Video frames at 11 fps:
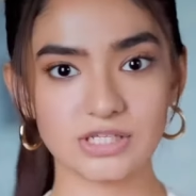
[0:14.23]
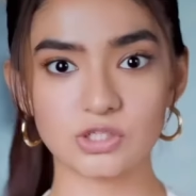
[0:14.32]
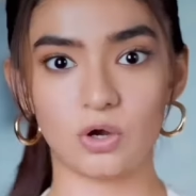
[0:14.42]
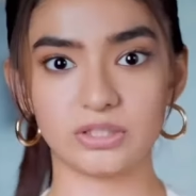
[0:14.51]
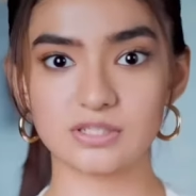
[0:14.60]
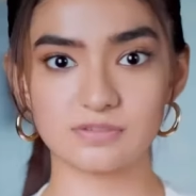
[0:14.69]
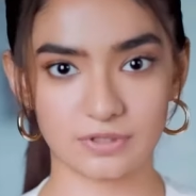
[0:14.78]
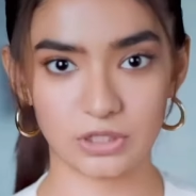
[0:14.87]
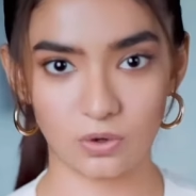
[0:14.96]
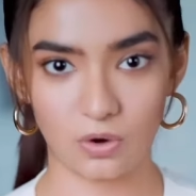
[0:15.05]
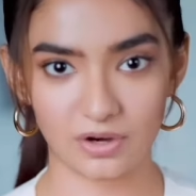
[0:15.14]
saw this
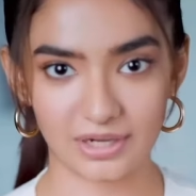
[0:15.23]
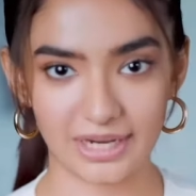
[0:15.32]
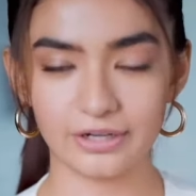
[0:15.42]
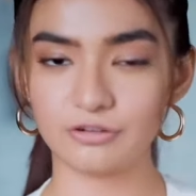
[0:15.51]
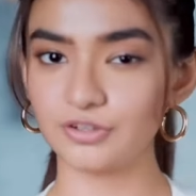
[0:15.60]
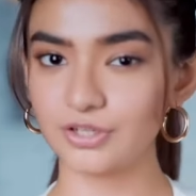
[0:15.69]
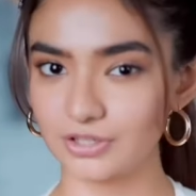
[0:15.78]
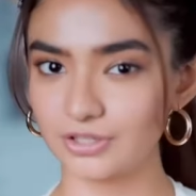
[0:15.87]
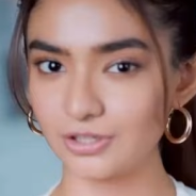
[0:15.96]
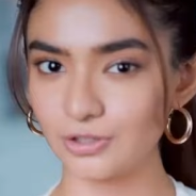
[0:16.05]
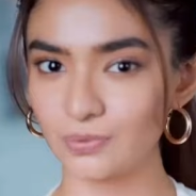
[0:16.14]
video online of a
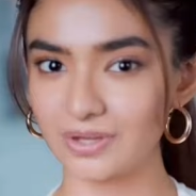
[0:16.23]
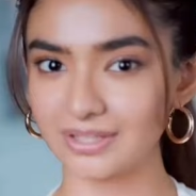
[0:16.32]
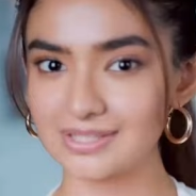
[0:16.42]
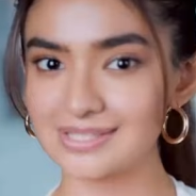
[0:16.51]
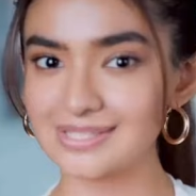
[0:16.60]
girl doing this